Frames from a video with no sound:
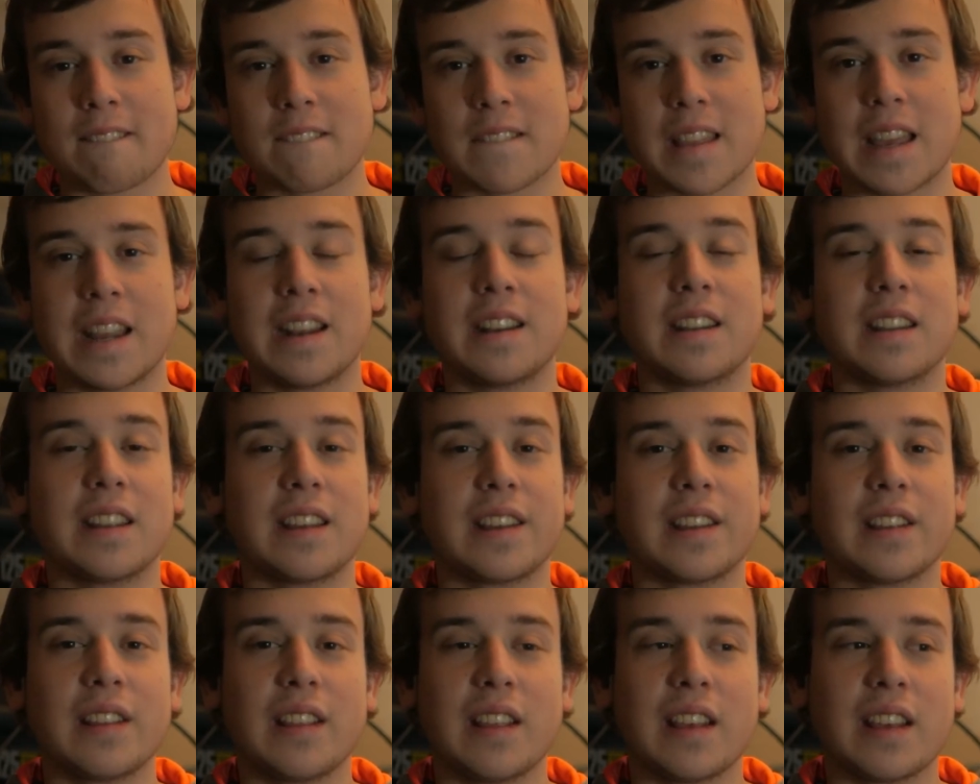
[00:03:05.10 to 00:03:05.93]
and
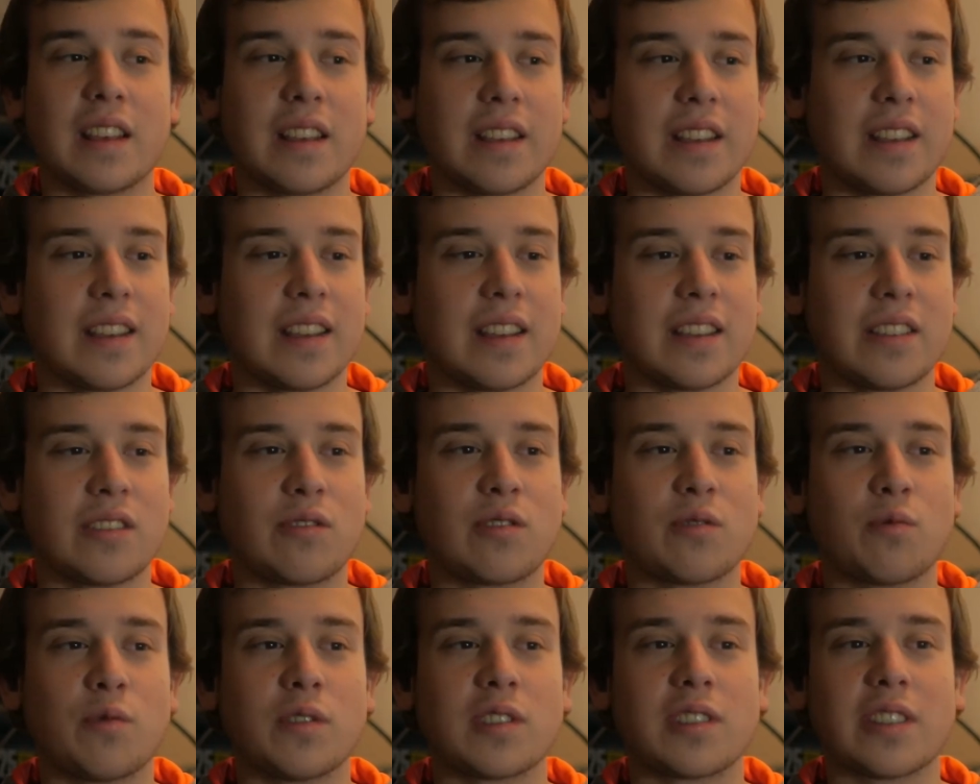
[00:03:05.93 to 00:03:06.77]
it
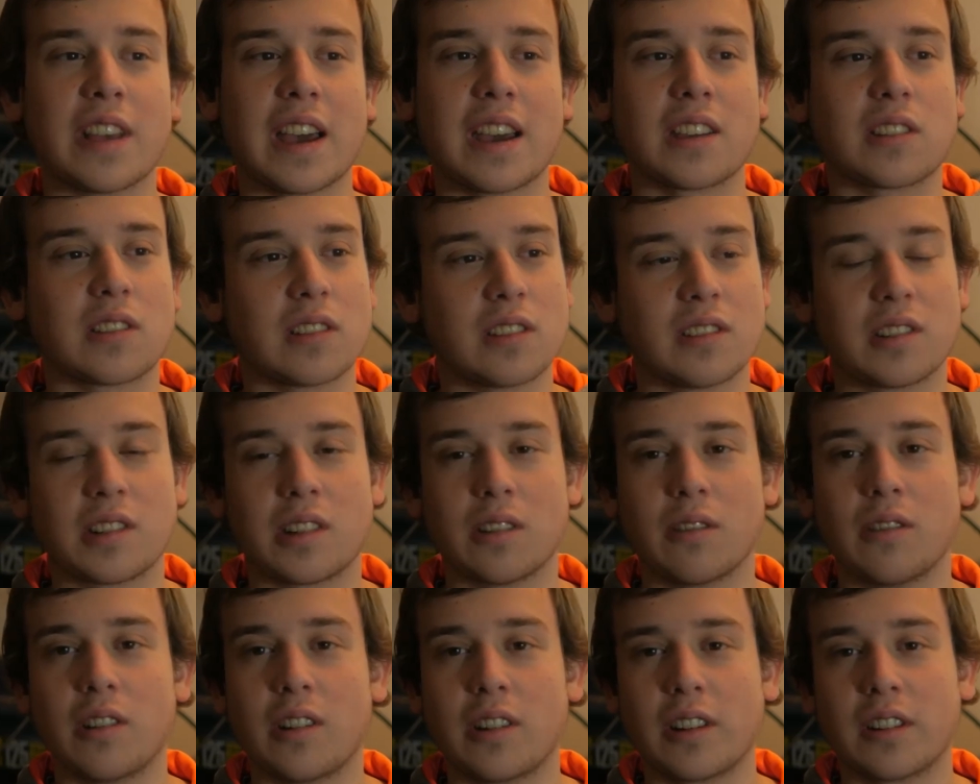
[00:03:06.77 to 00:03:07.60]
just was lasting so
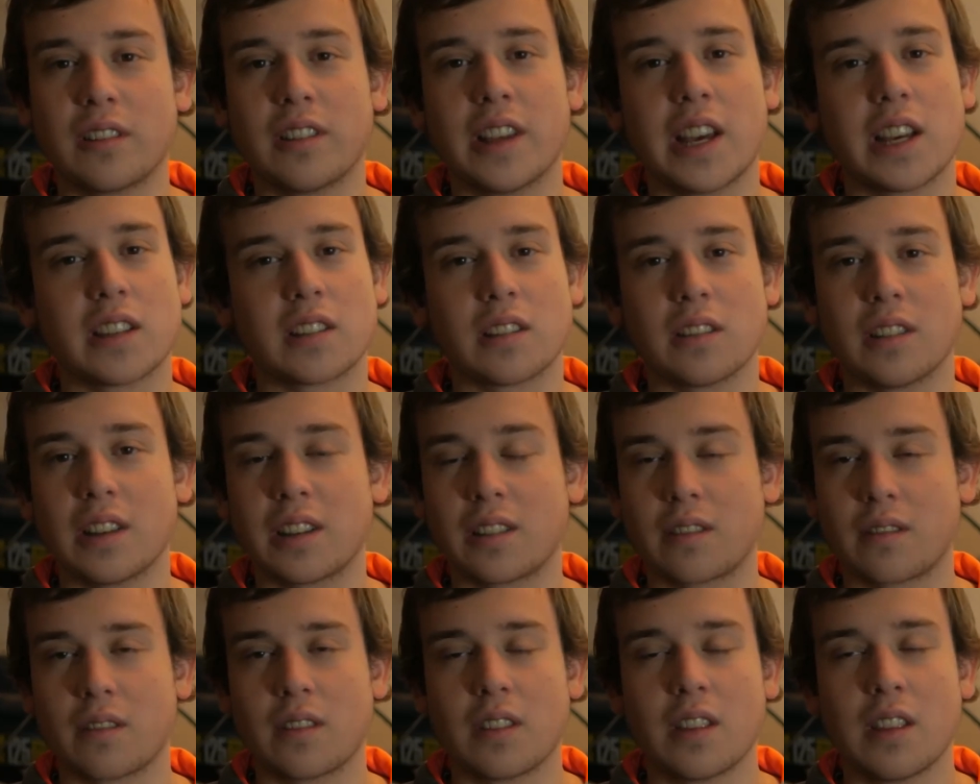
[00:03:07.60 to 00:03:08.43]
long. It lasted like,
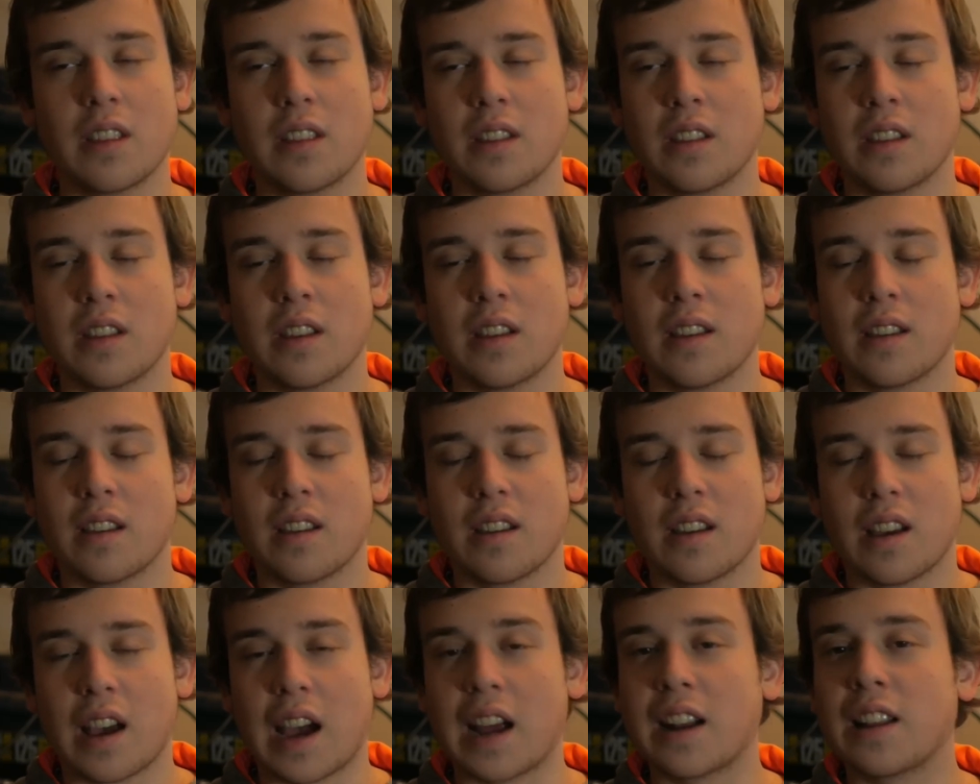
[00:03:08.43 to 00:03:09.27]

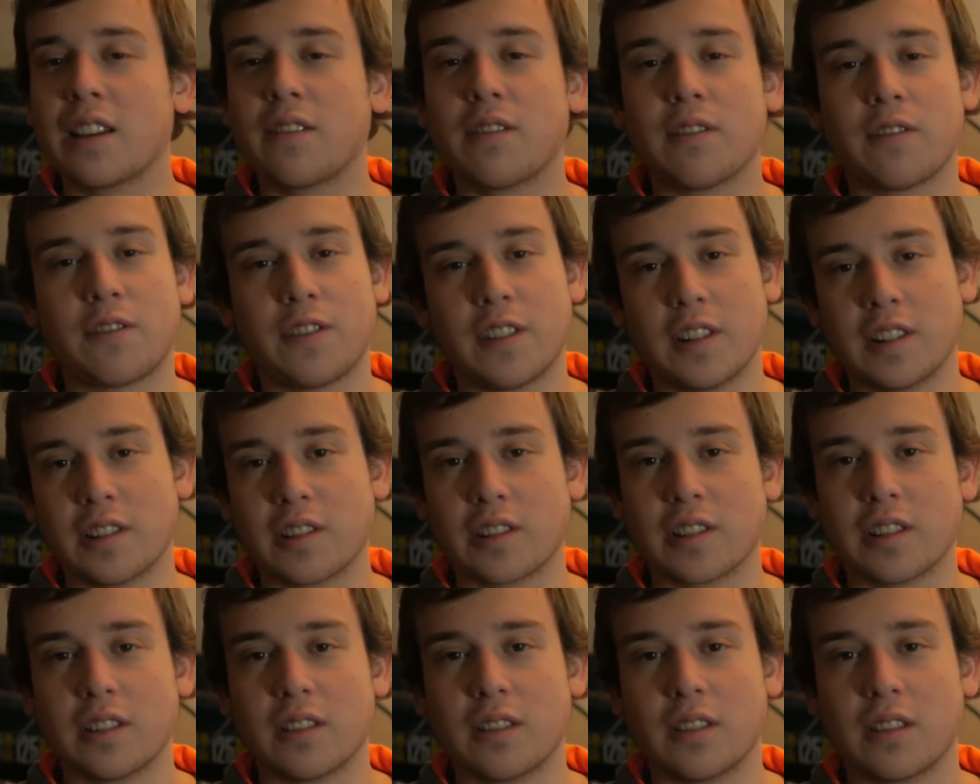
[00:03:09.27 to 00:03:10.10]
I didn't even finish
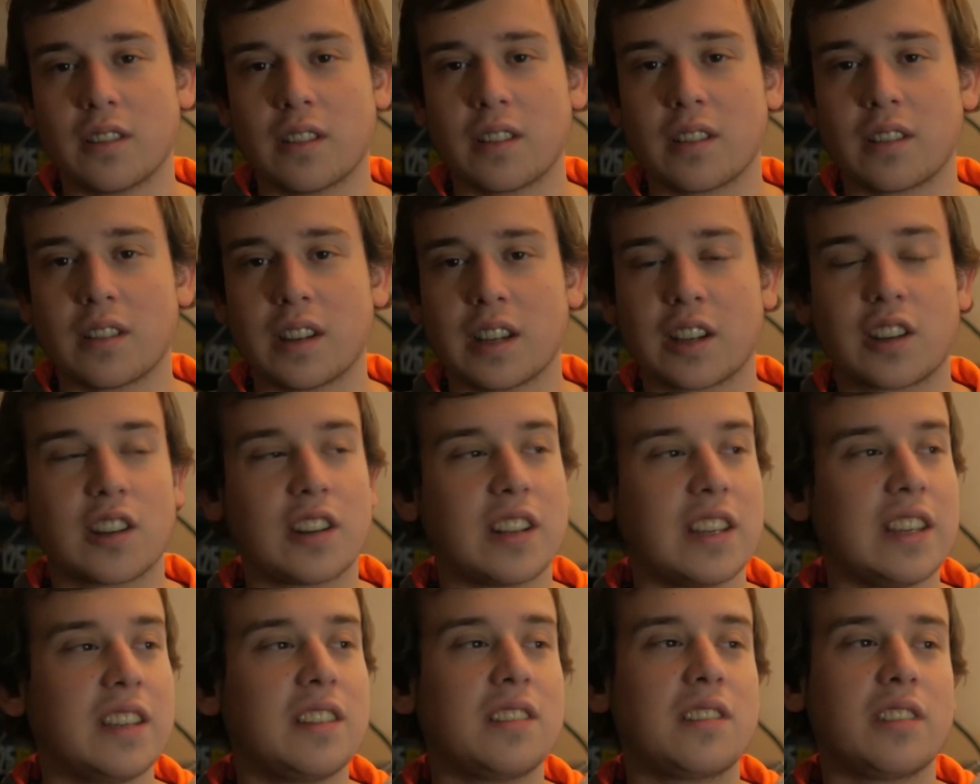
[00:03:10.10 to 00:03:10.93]
it. It could
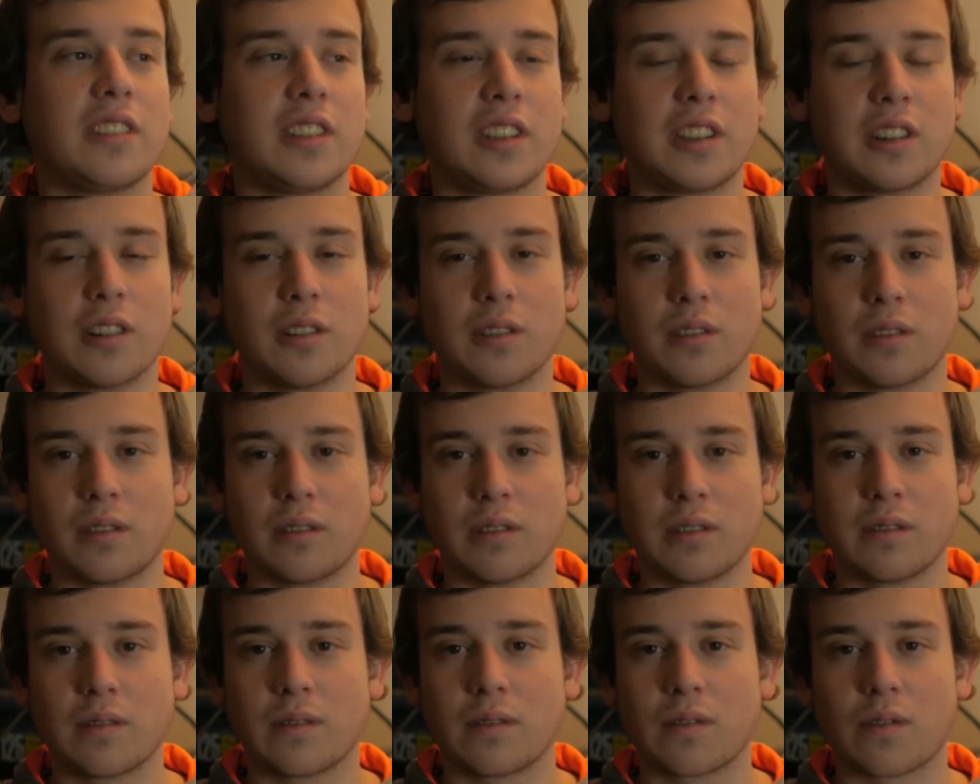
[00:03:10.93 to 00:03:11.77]
easily go
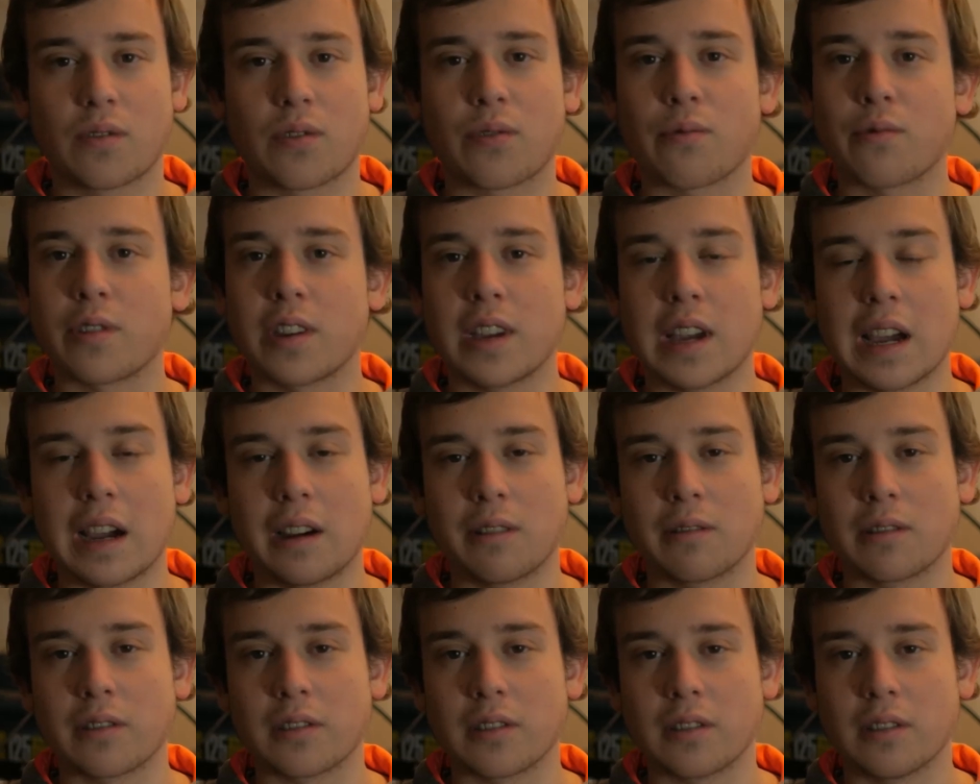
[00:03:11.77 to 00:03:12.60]
3
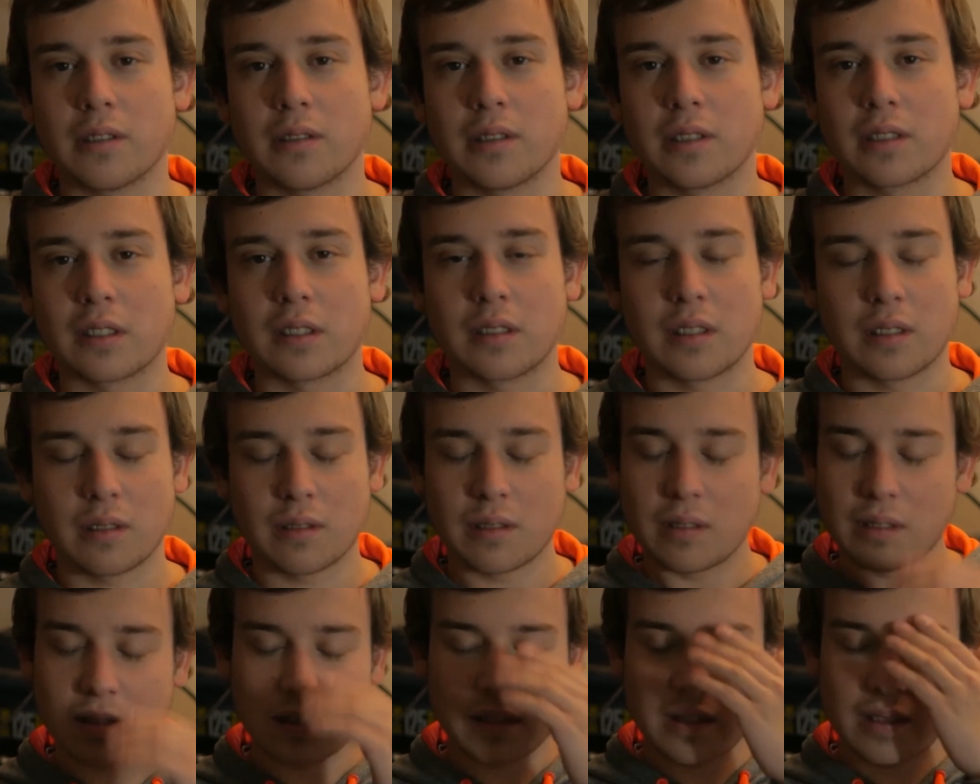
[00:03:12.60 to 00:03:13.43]
hours though.
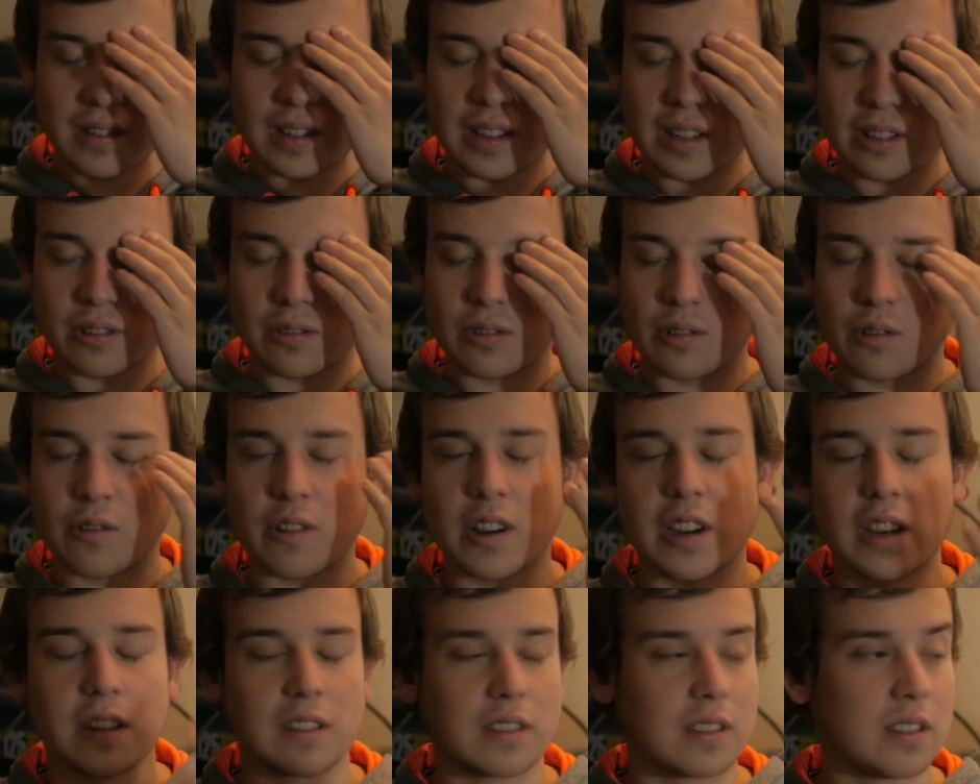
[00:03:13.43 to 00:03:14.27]
It's
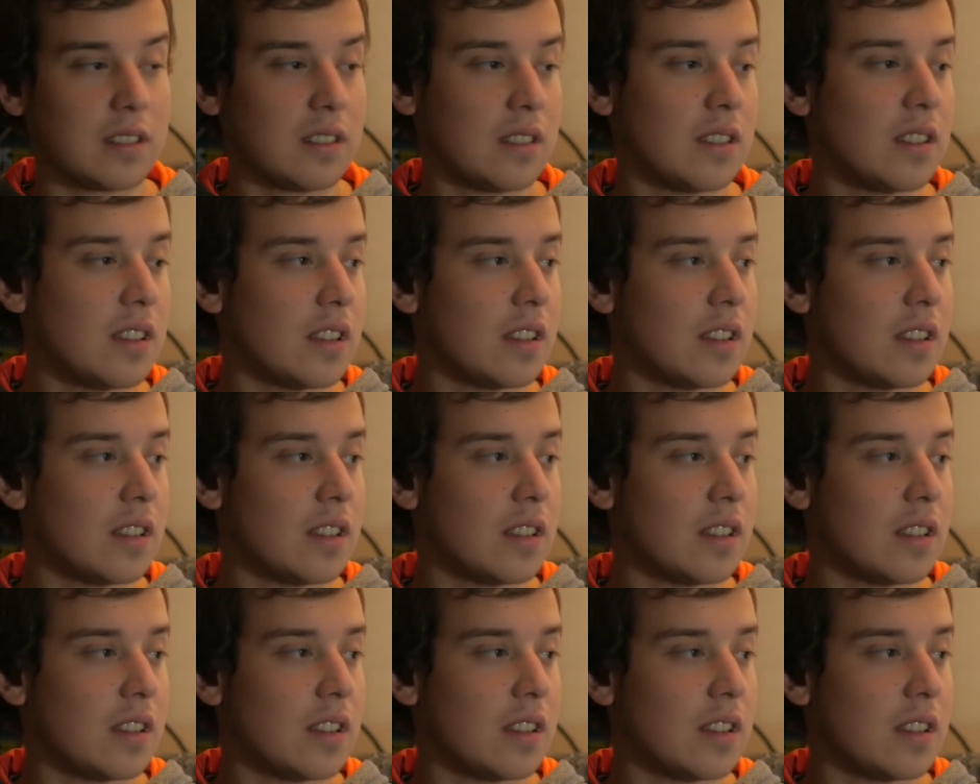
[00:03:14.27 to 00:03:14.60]
crazy.